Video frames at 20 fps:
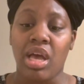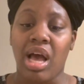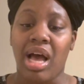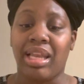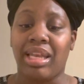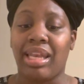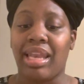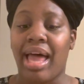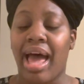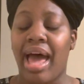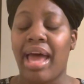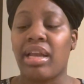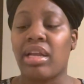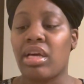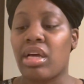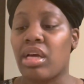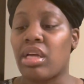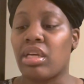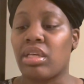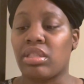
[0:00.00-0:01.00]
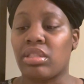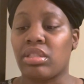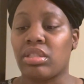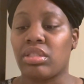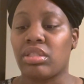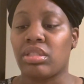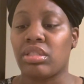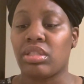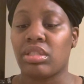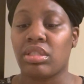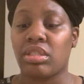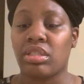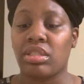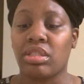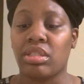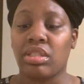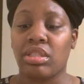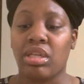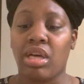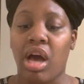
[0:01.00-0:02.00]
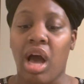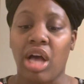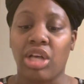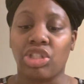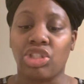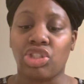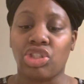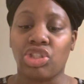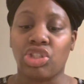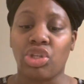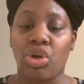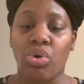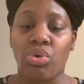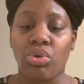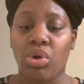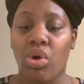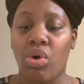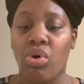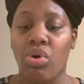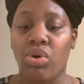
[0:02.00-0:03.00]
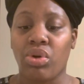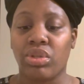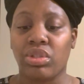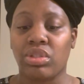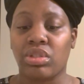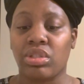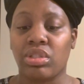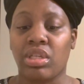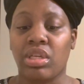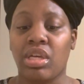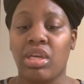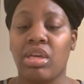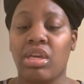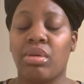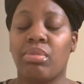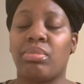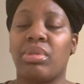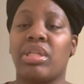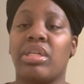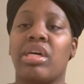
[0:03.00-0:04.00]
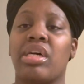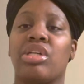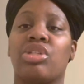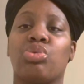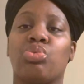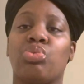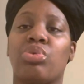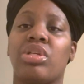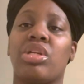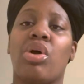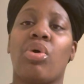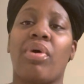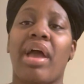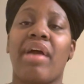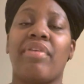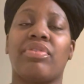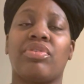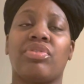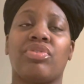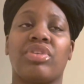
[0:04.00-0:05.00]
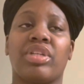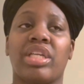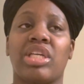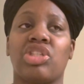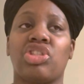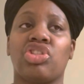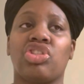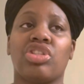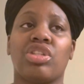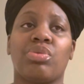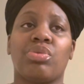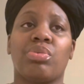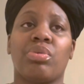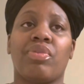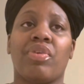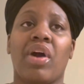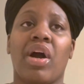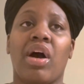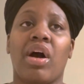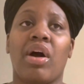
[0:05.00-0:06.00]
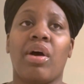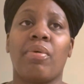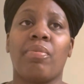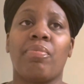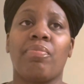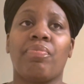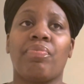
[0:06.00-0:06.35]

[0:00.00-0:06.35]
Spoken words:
A lot of us are so lost because we don't have a relationship with God.